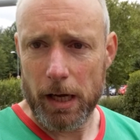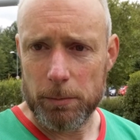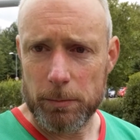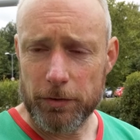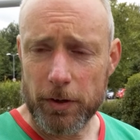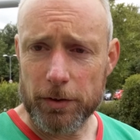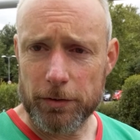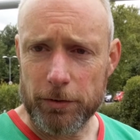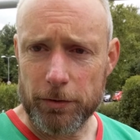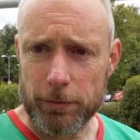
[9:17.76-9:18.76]

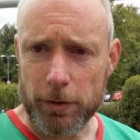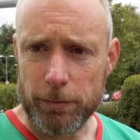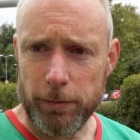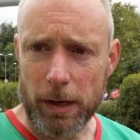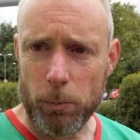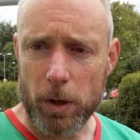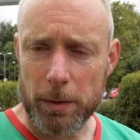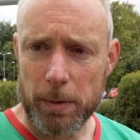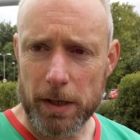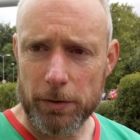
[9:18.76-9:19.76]
Started sort of on a flat wide
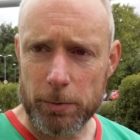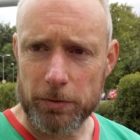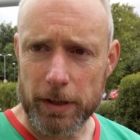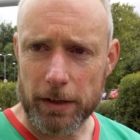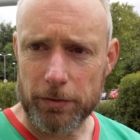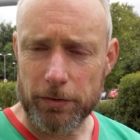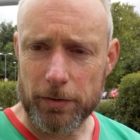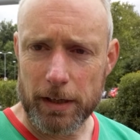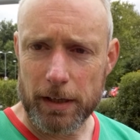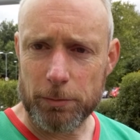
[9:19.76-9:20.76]
path, which I guess is to
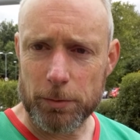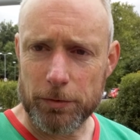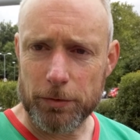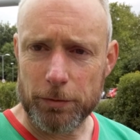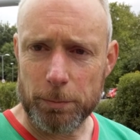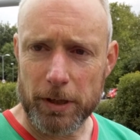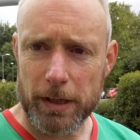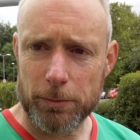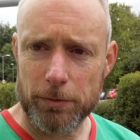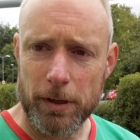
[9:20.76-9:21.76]
let everyone sort of spread
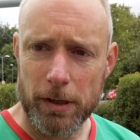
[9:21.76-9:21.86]
out.